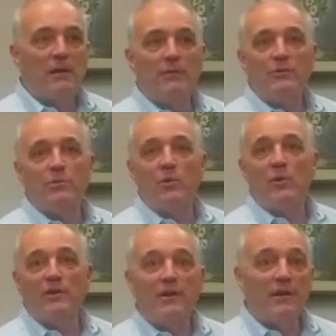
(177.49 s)
I was
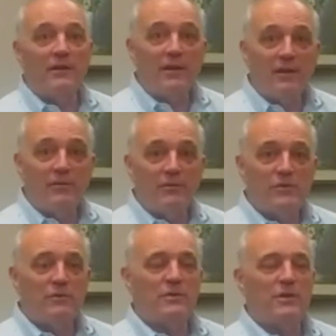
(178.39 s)
born at 19
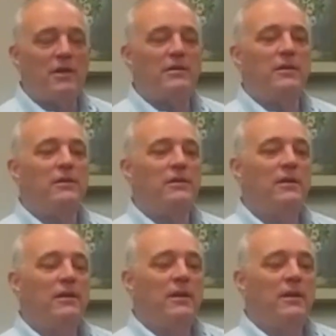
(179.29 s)
when she was 19.